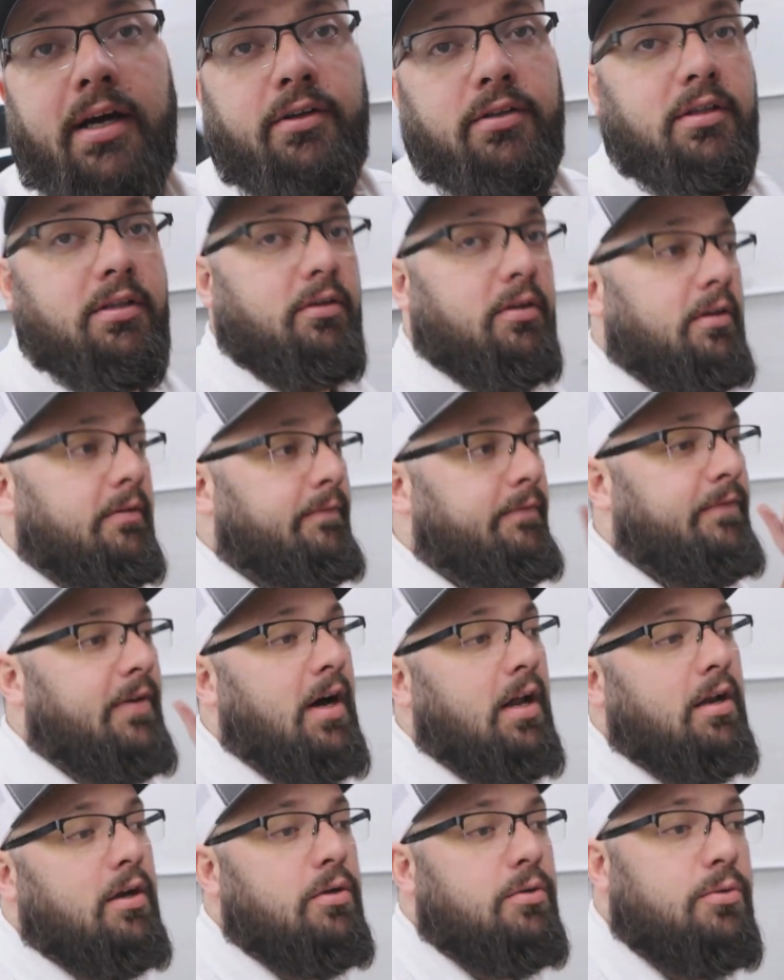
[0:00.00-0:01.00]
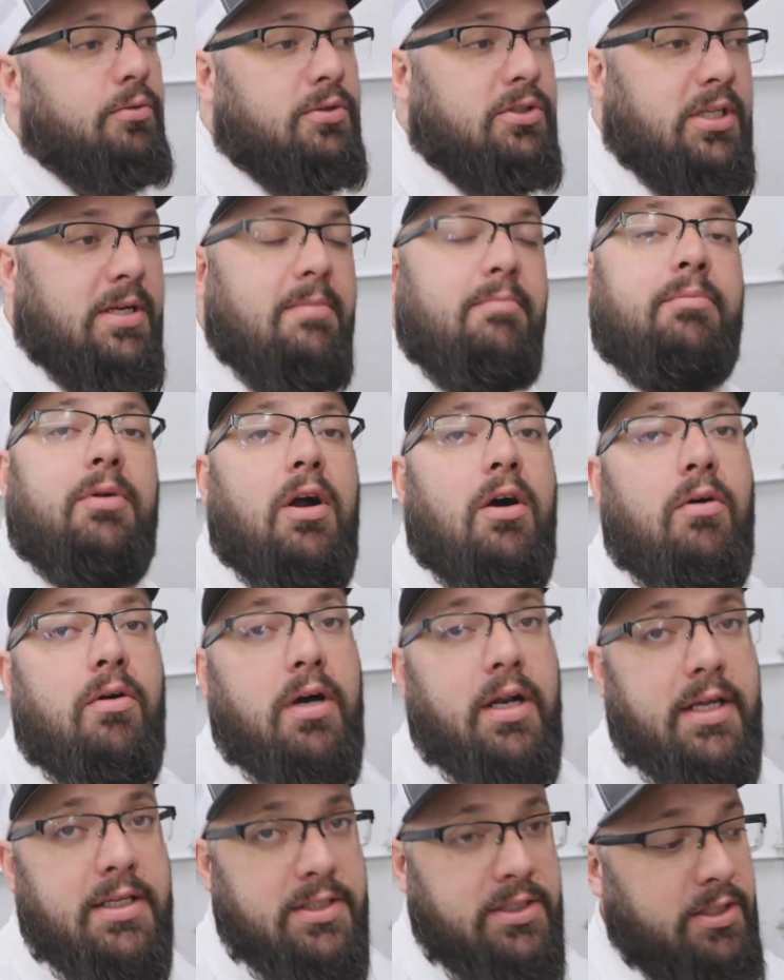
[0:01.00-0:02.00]
out and follow Tim Bro
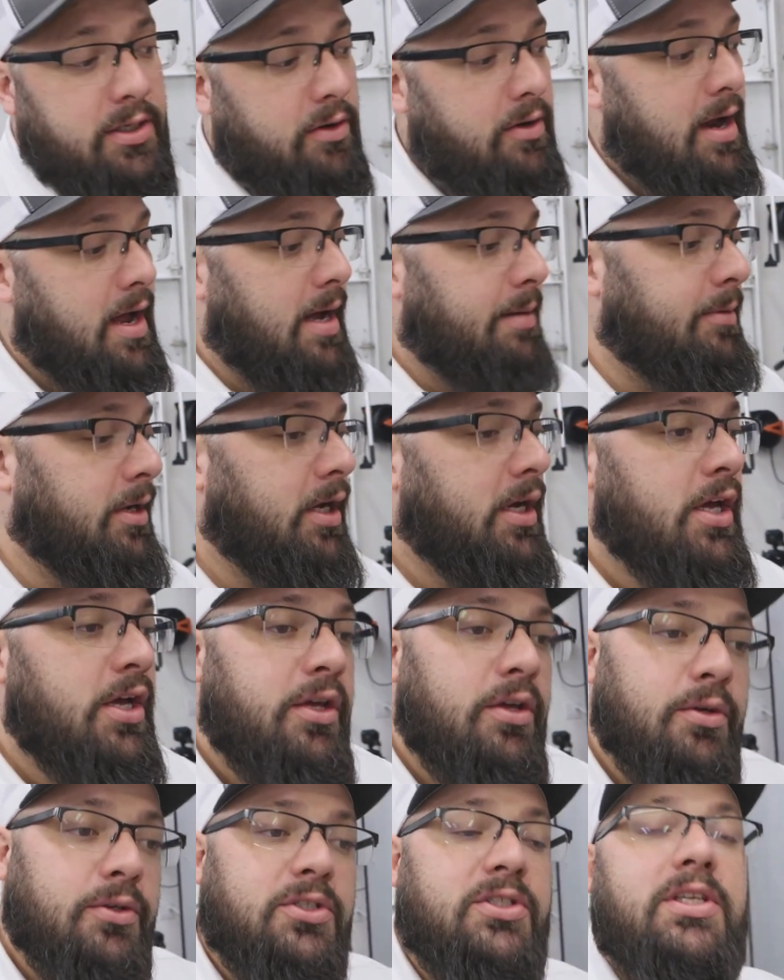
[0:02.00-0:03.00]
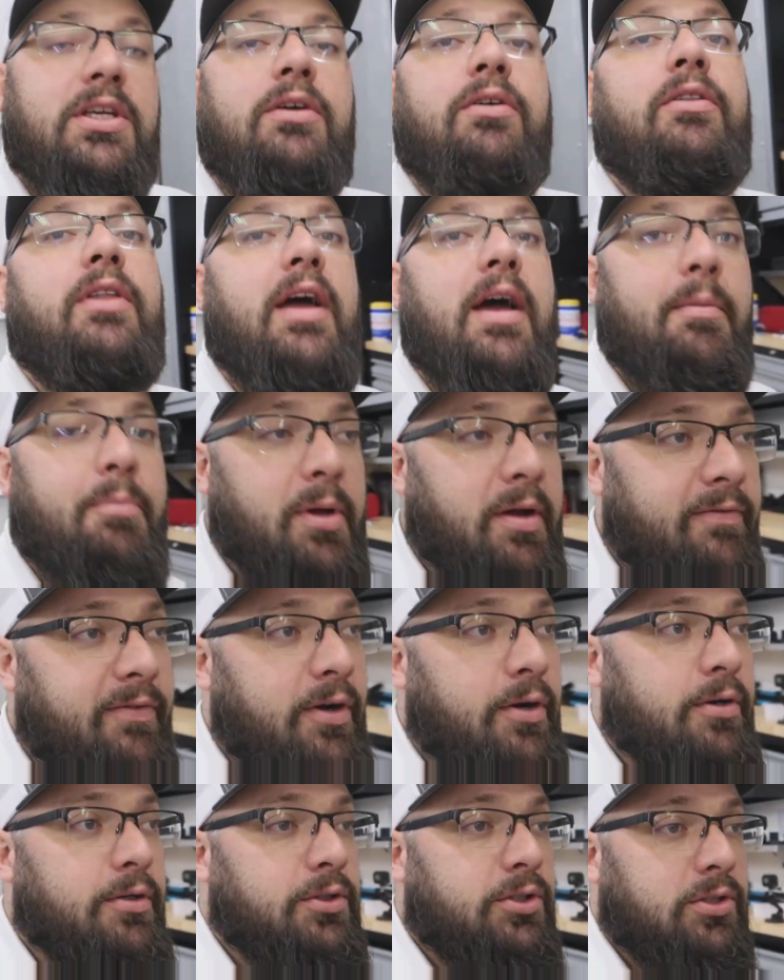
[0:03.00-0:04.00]
on Instagram, you'll see all the epic
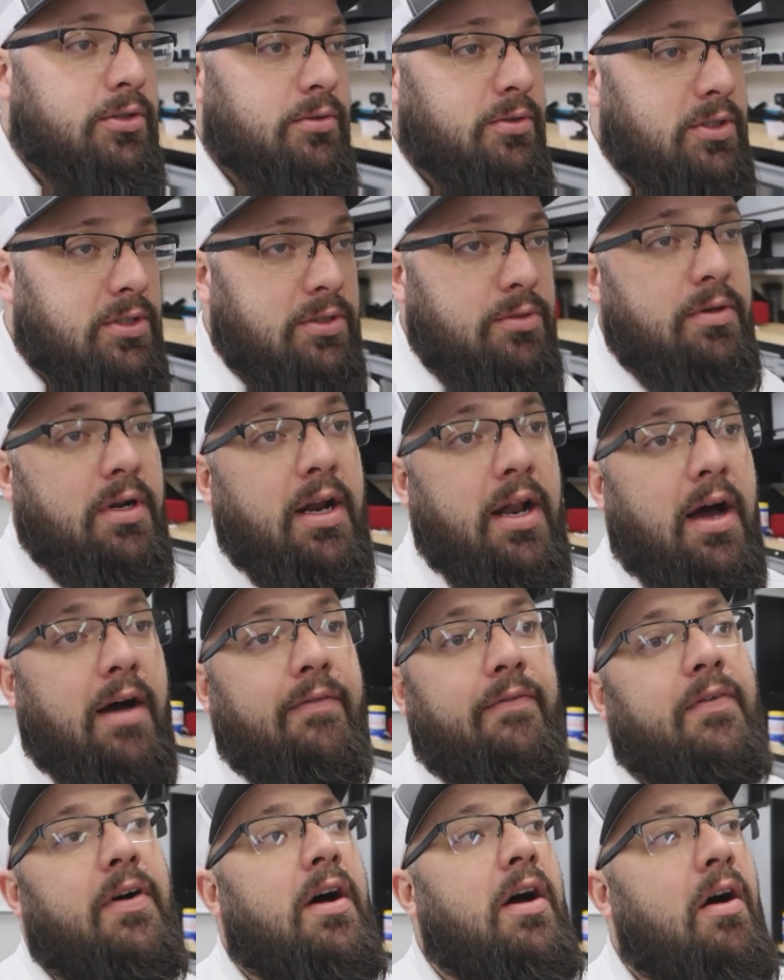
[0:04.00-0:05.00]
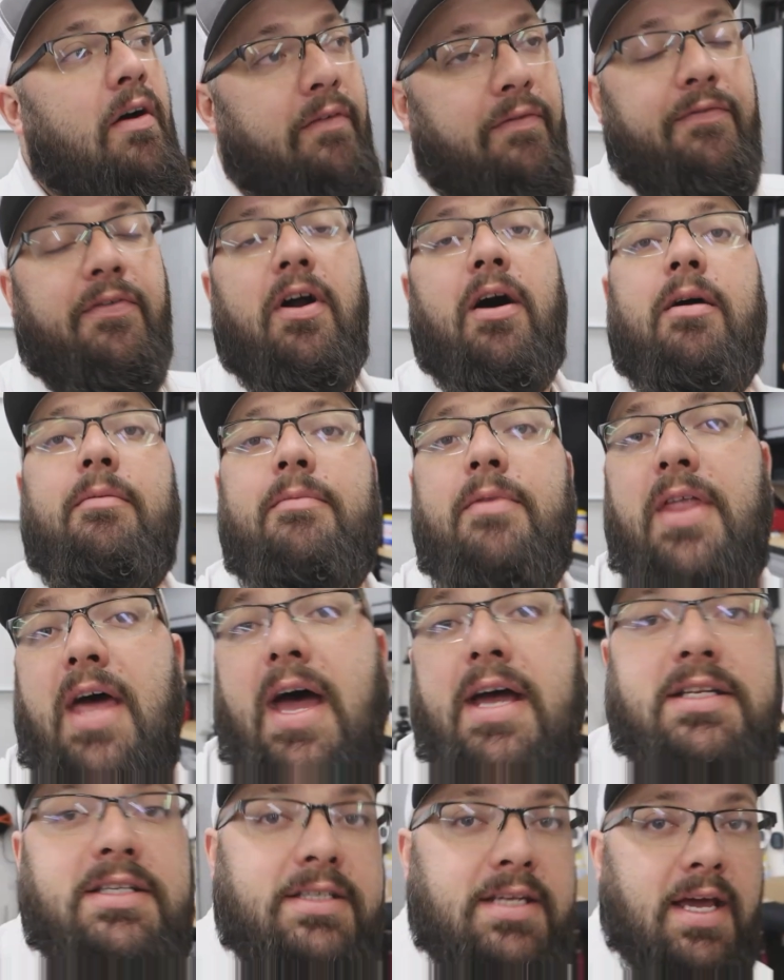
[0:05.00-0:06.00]
photo shoots soon enough from
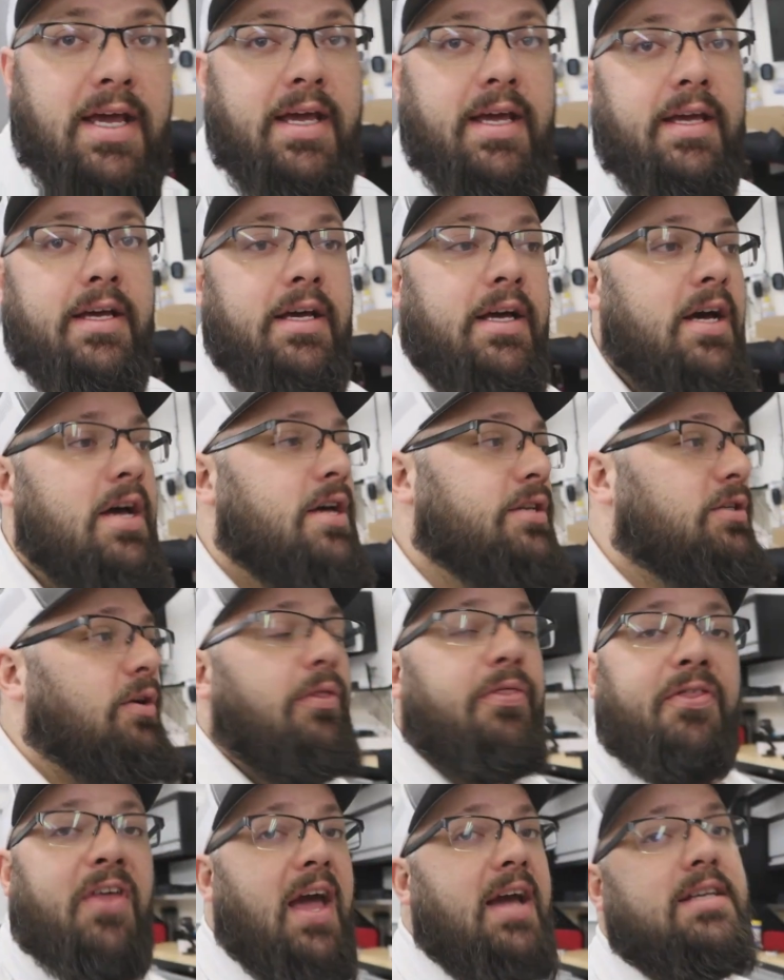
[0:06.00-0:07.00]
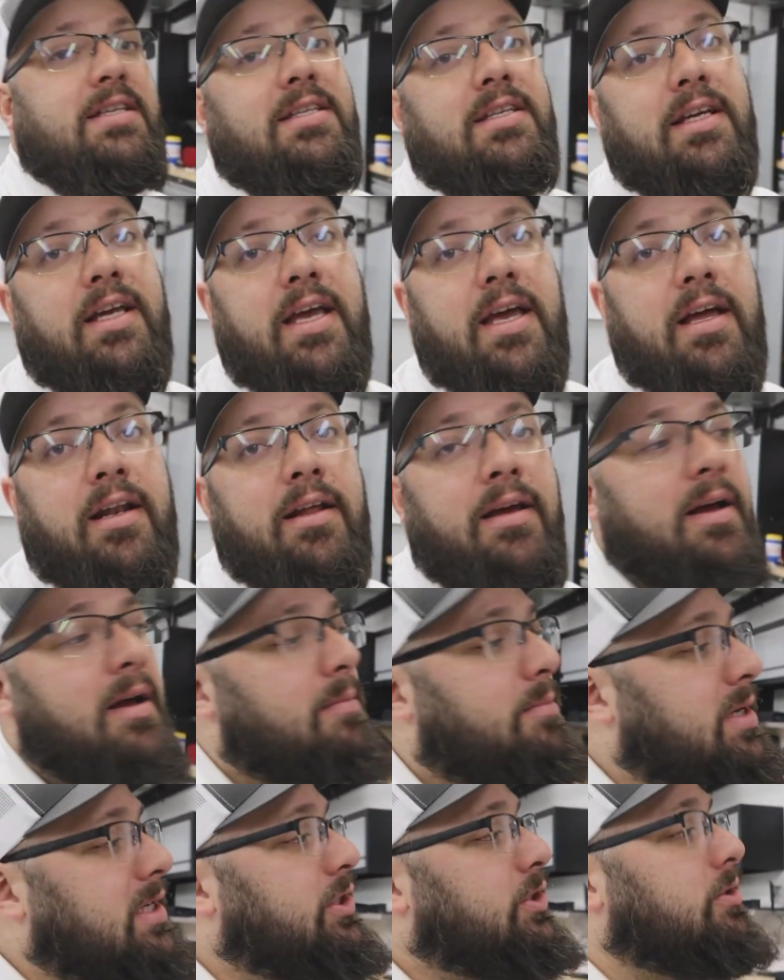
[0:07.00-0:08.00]
that day. So thanks again.
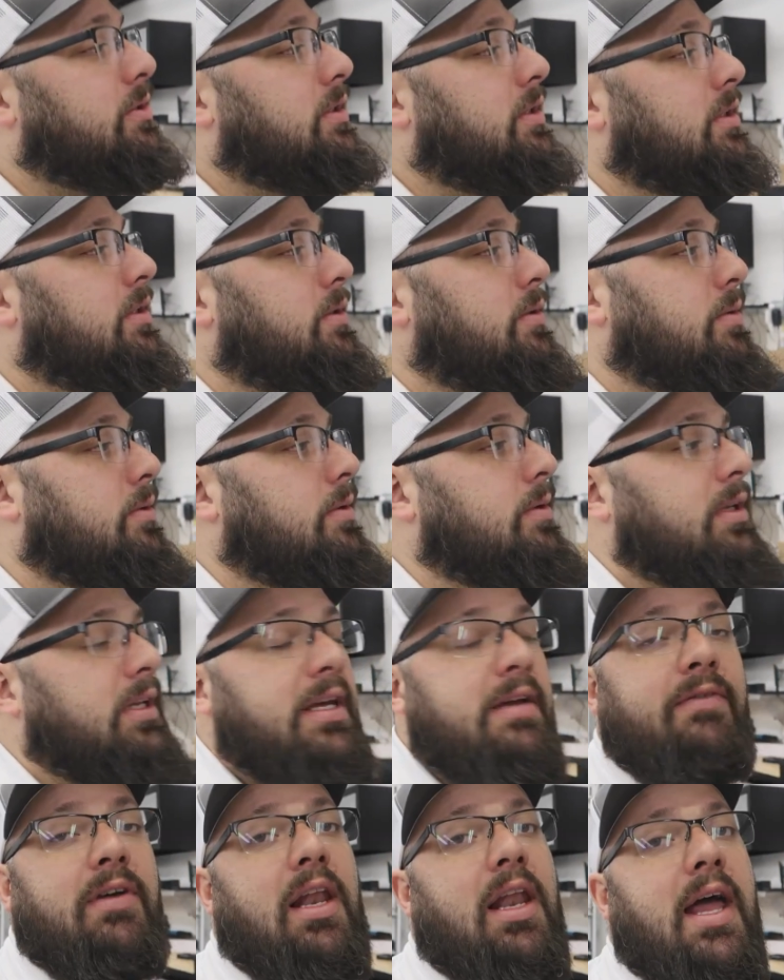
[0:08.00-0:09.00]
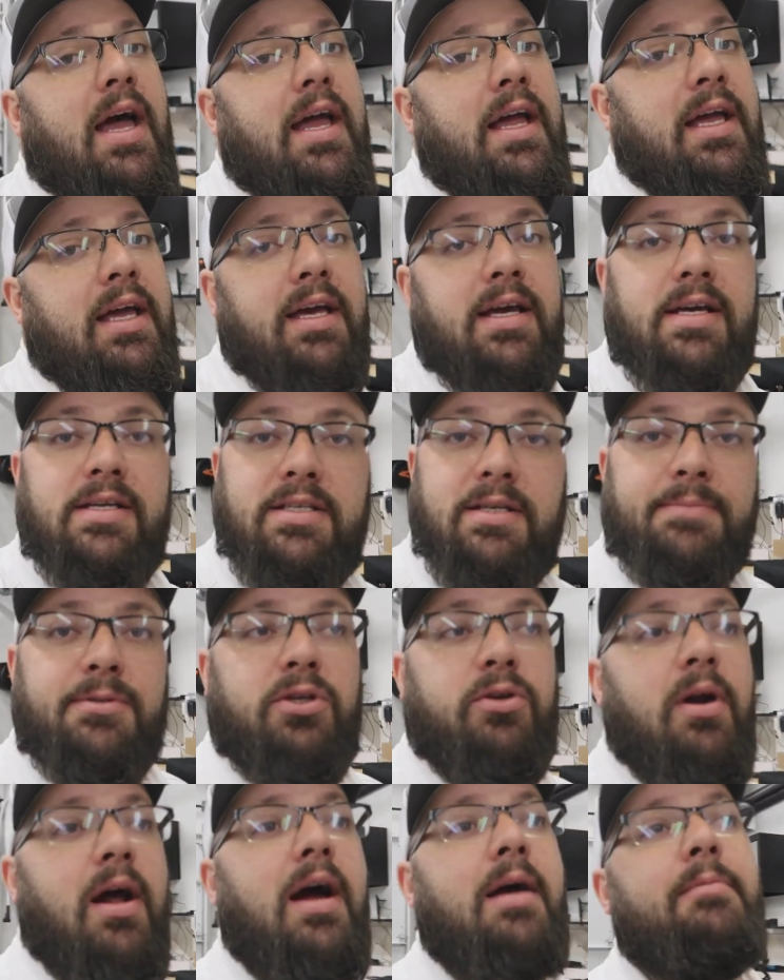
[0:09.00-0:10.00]
Be sure to leave a like,
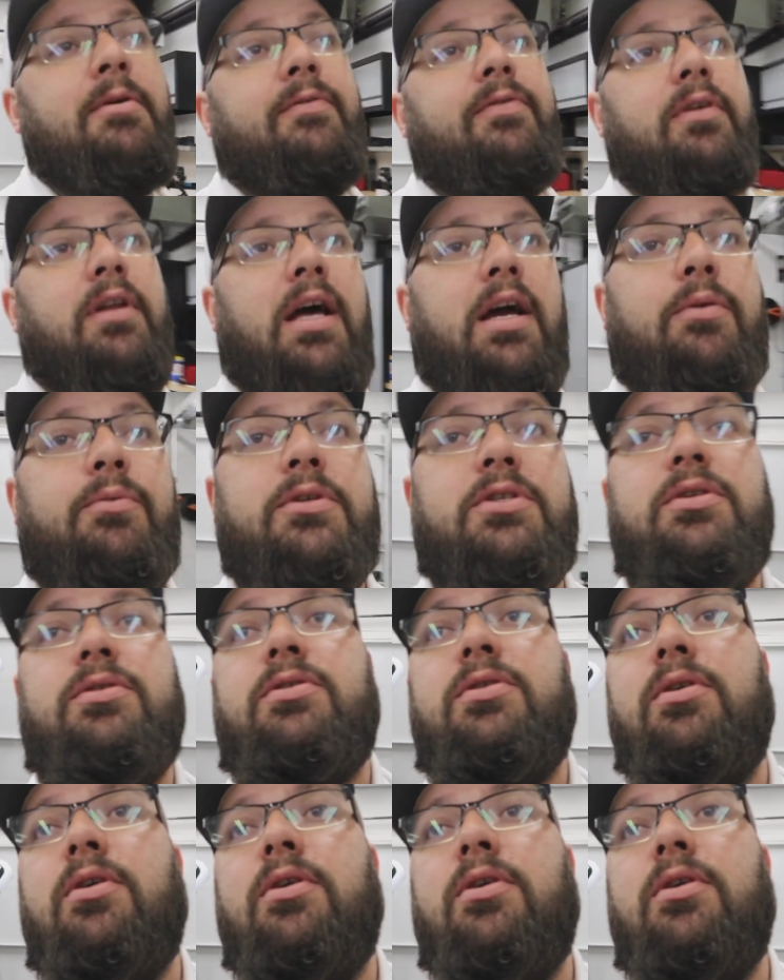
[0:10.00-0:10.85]
subscribe if you like what you